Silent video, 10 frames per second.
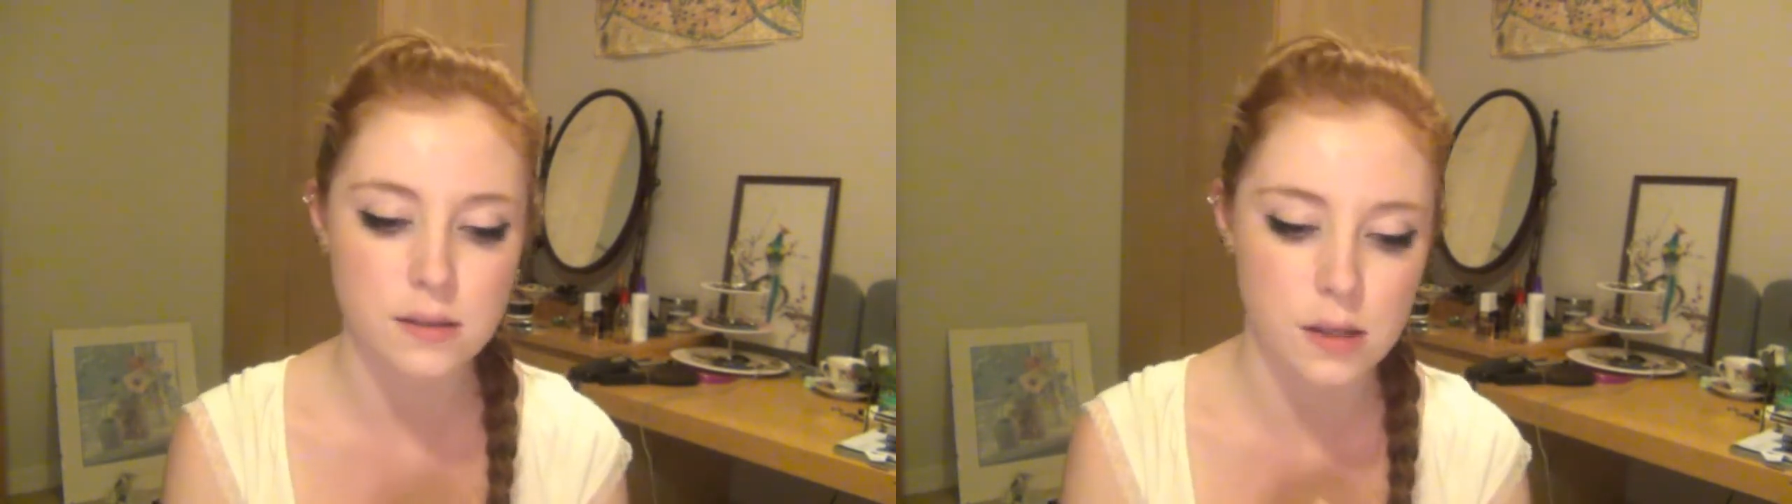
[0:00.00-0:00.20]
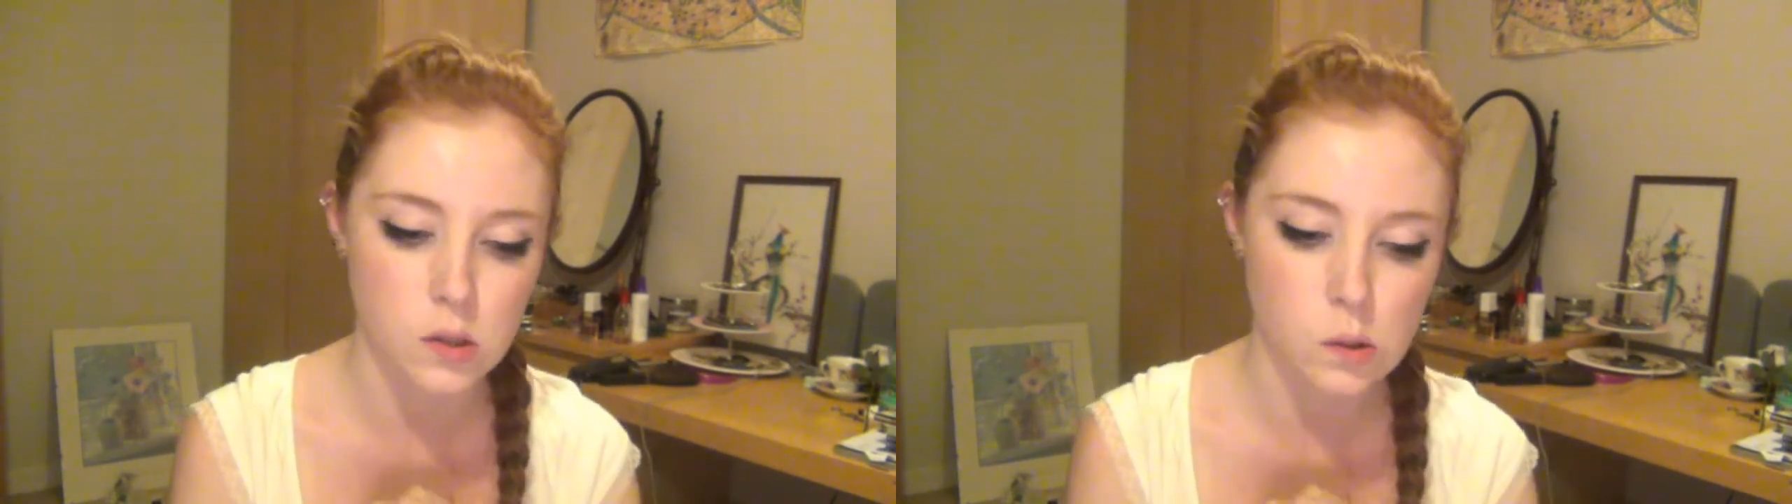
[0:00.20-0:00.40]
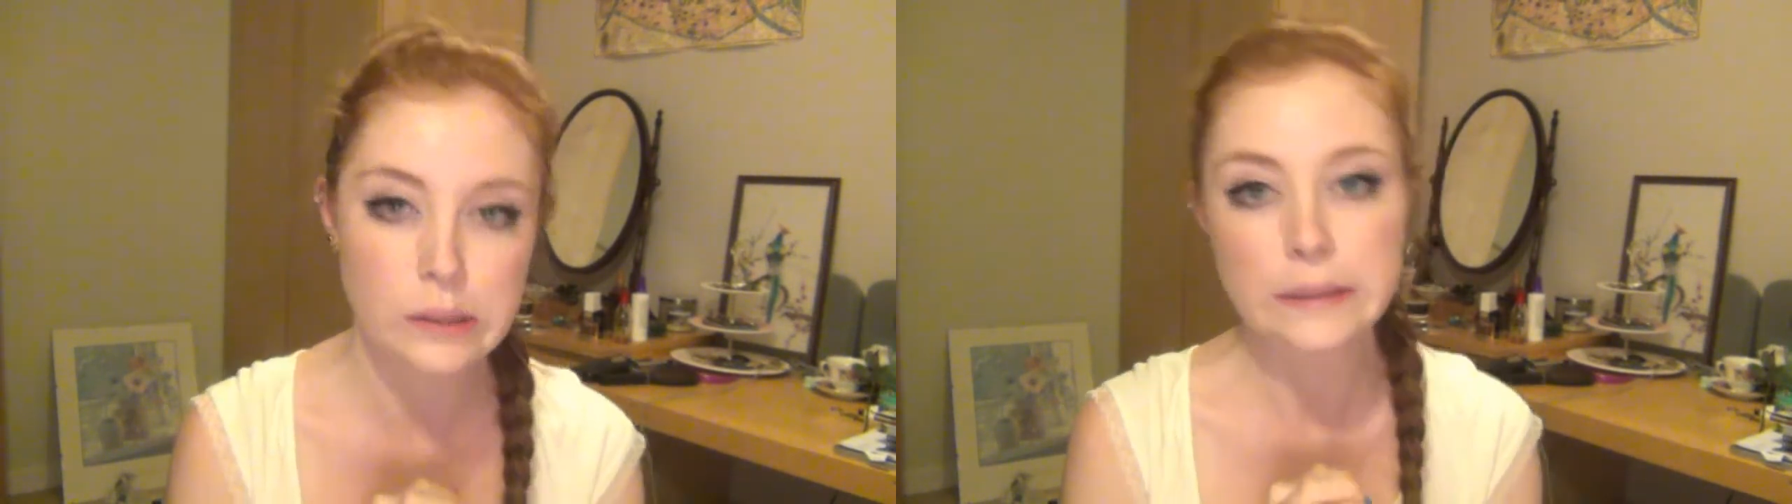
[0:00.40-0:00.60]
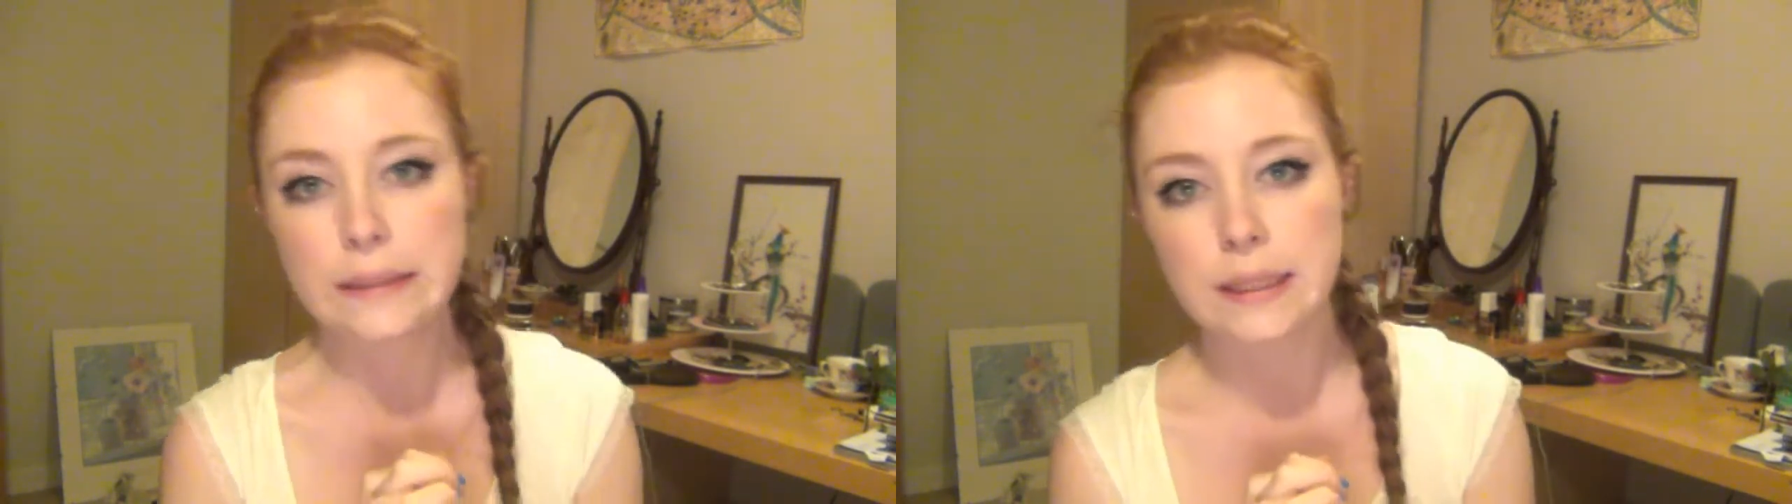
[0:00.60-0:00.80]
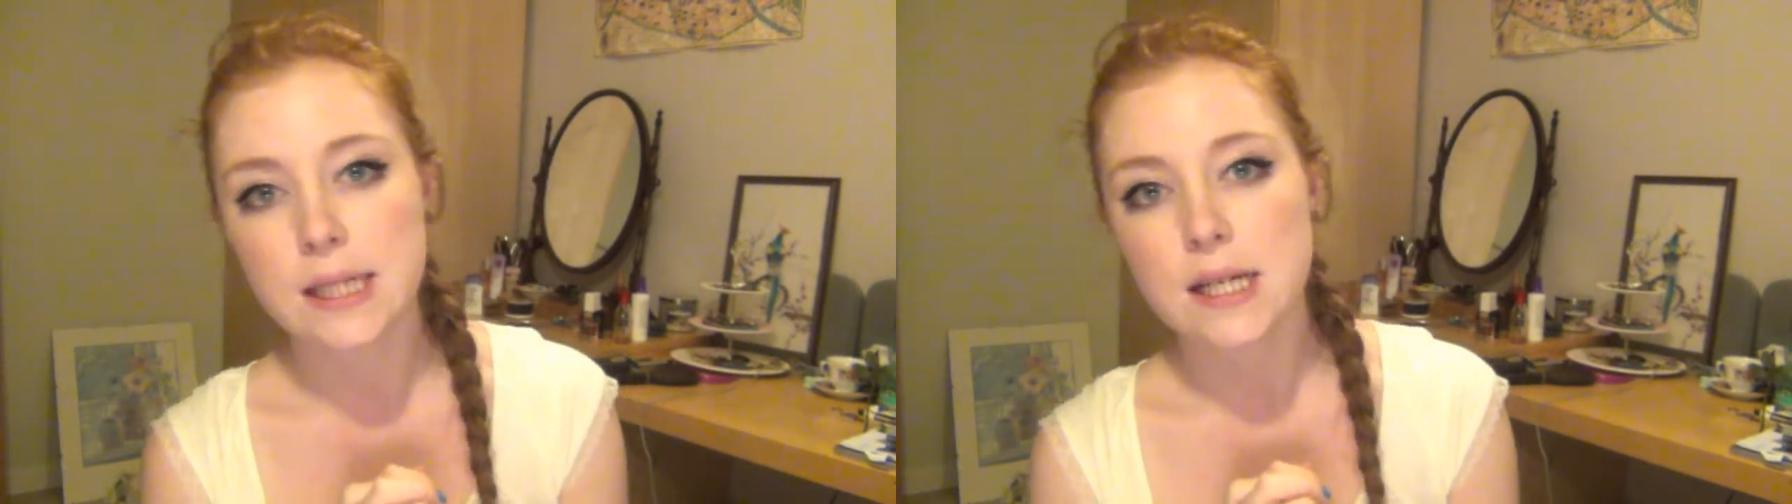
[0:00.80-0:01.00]
So
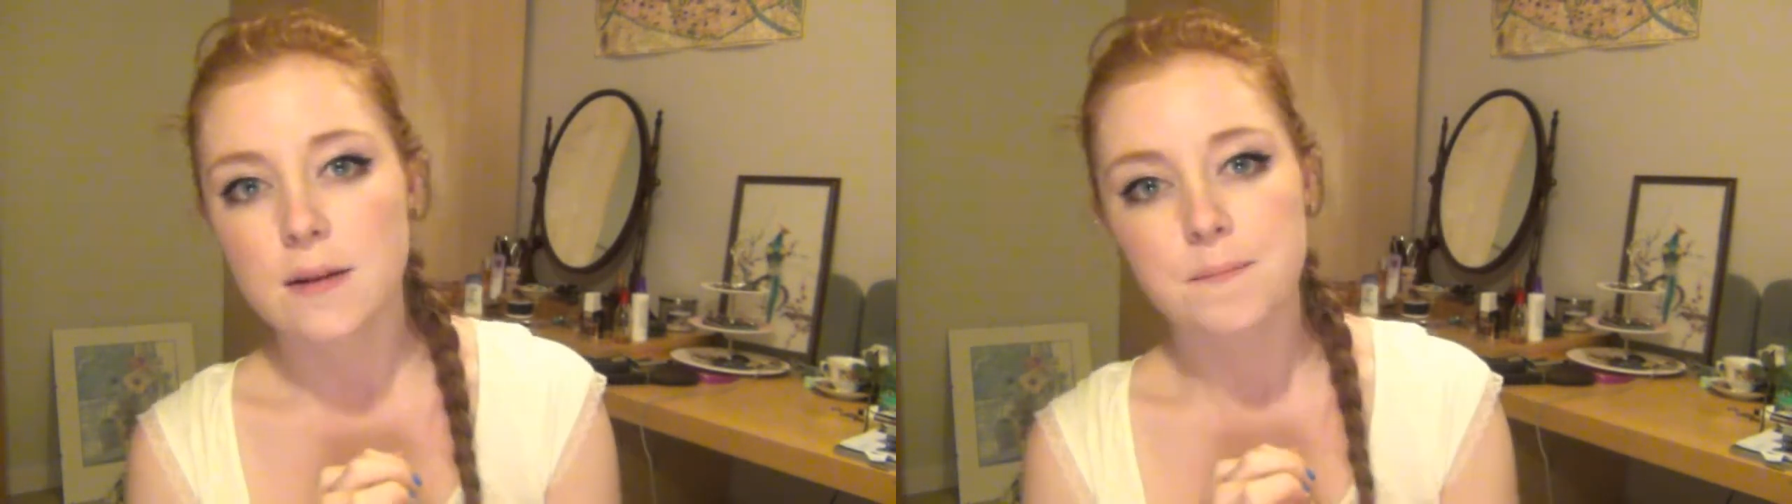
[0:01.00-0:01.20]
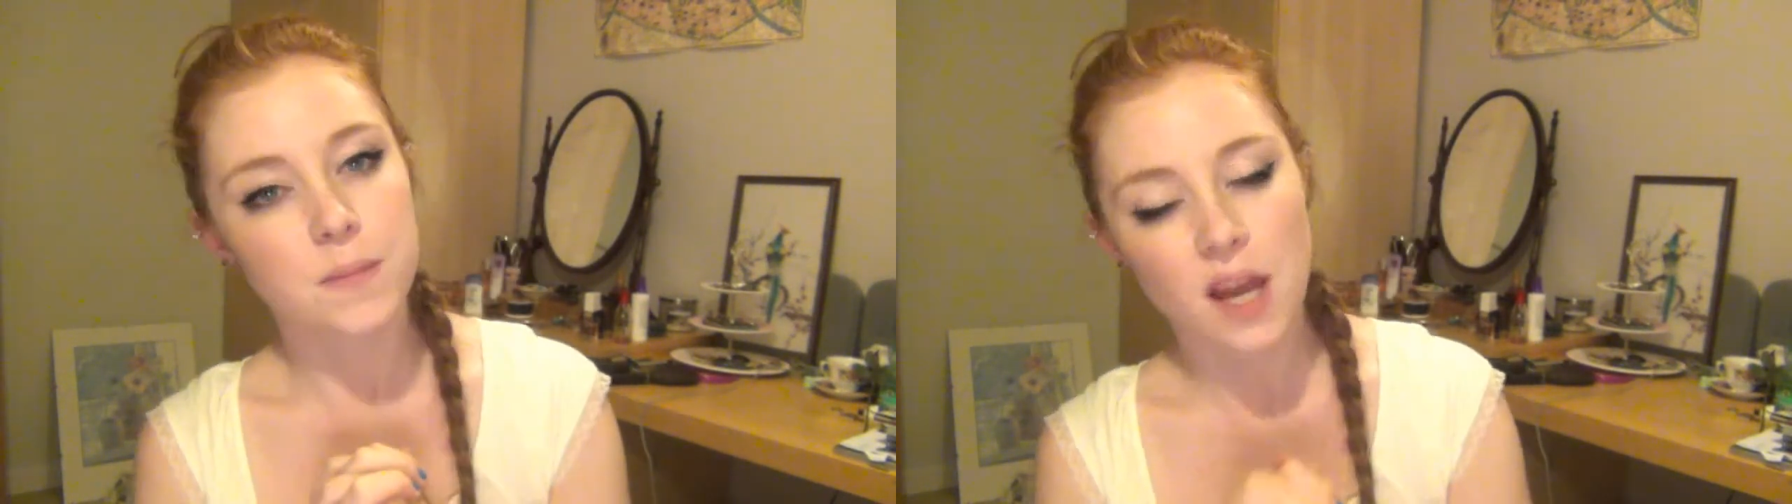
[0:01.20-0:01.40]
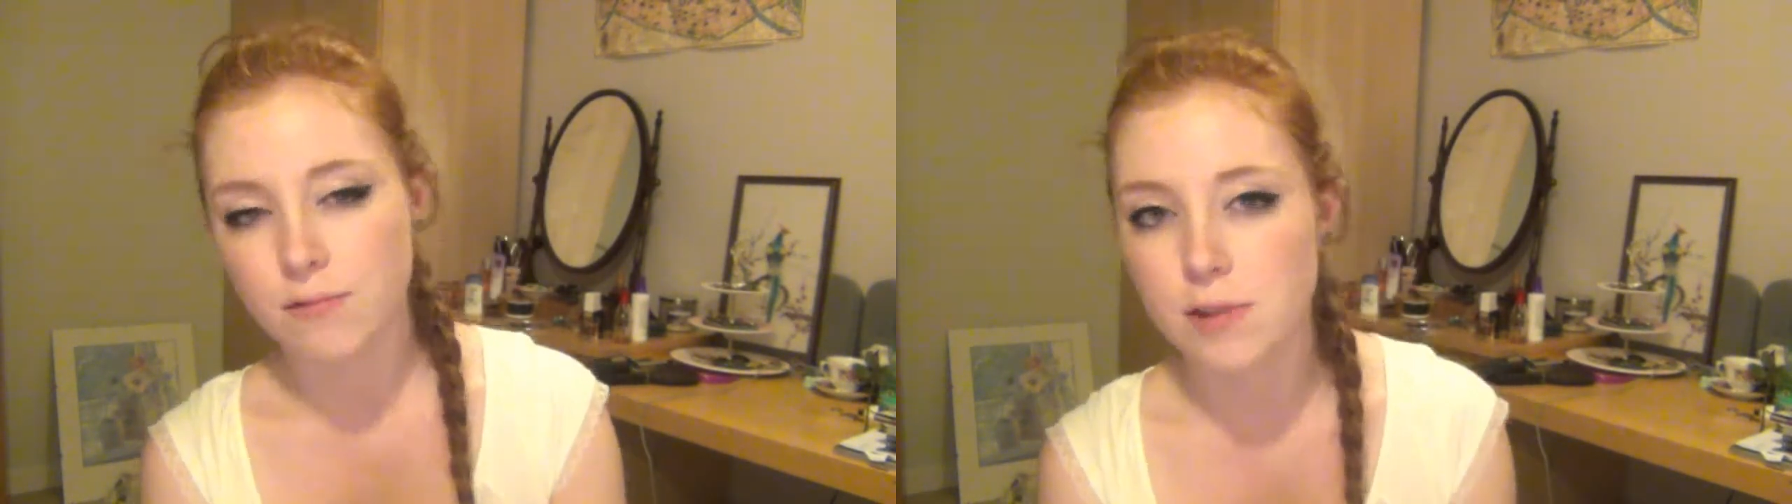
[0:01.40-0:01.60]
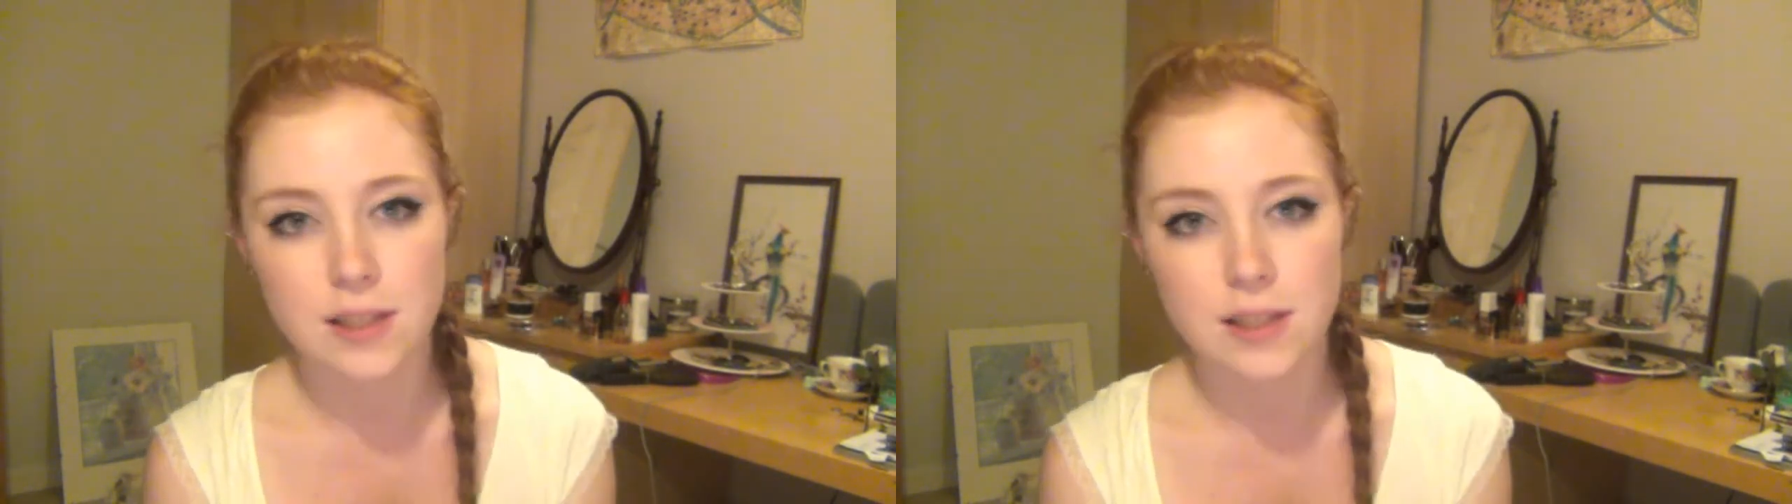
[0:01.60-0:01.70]
I've